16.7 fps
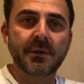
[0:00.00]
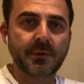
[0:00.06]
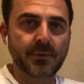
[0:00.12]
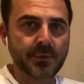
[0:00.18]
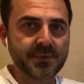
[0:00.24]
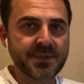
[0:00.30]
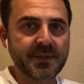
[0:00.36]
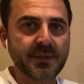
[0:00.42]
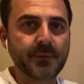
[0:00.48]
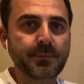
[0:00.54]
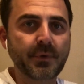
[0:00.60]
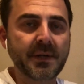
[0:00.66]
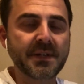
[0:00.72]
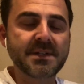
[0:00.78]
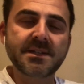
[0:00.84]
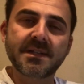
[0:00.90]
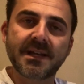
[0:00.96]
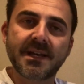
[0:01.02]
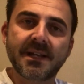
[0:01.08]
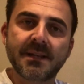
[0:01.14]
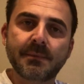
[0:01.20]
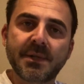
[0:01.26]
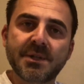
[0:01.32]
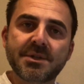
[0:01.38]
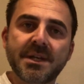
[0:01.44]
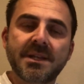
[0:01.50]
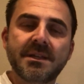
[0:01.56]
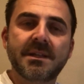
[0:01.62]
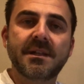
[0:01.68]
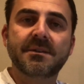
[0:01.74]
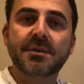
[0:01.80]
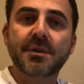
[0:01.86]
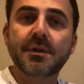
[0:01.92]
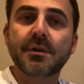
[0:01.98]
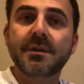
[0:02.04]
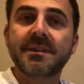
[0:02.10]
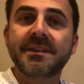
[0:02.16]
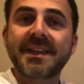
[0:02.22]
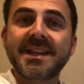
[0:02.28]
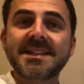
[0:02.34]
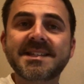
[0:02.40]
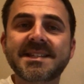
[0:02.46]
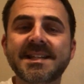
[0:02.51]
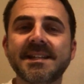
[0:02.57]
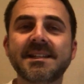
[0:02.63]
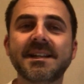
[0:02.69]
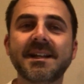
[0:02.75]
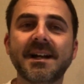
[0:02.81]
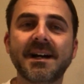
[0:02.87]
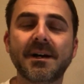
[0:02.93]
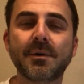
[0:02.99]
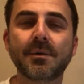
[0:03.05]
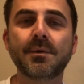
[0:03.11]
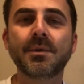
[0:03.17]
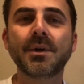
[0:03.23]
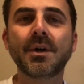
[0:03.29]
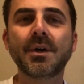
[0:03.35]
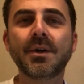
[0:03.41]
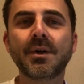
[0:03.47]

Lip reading: the wholesale price to that image, and then in turn, they send it out